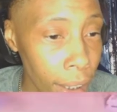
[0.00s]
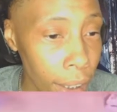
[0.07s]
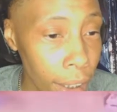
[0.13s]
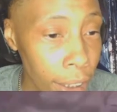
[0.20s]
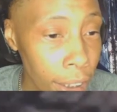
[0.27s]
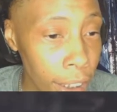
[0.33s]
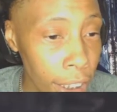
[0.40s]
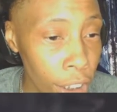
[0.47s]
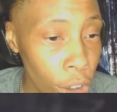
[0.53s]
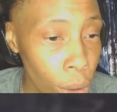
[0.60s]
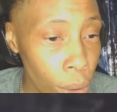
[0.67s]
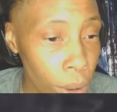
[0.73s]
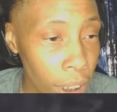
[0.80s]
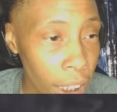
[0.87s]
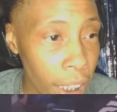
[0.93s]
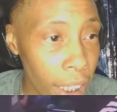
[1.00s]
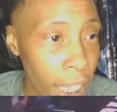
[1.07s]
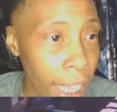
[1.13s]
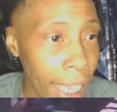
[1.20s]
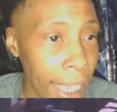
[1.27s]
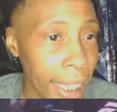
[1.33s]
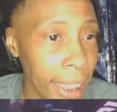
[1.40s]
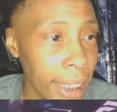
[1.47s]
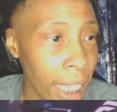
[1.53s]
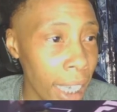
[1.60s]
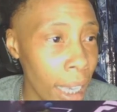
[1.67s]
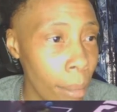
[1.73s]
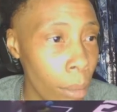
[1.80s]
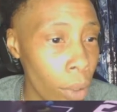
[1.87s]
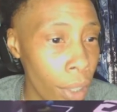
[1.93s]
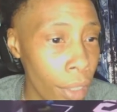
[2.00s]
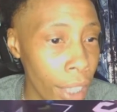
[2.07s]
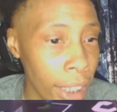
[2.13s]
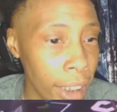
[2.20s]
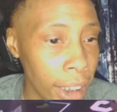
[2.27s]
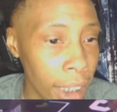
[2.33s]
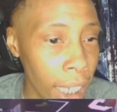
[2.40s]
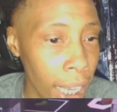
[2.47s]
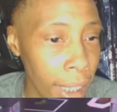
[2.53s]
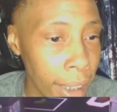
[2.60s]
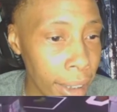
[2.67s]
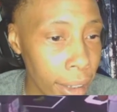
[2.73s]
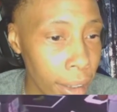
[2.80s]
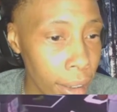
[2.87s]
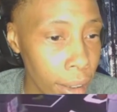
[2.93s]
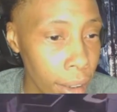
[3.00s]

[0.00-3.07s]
Did you see the hang time on that shot?